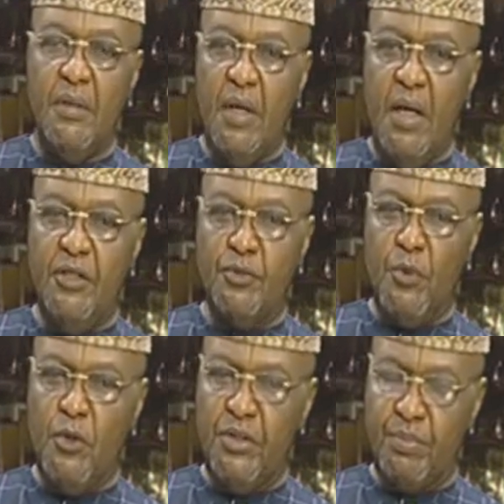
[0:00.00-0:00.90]
And his
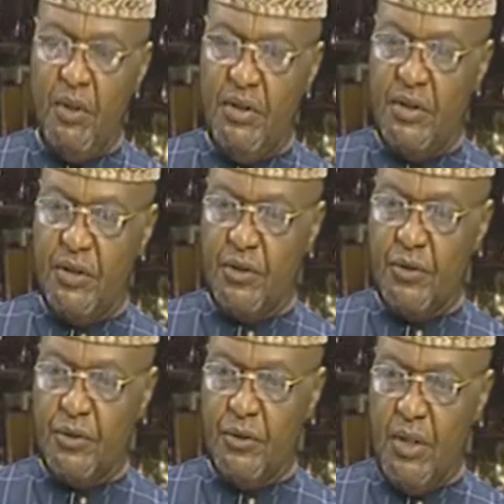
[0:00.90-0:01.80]
politics
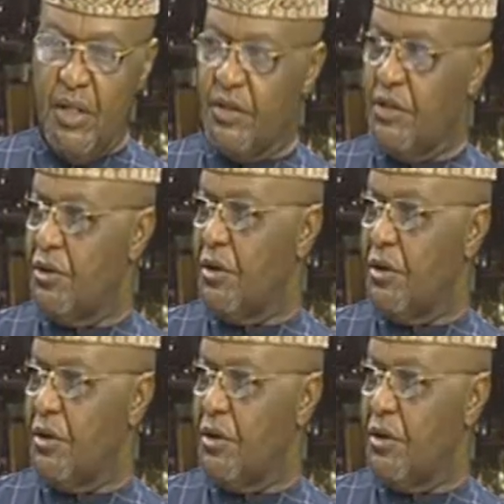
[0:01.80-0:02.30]
also has its own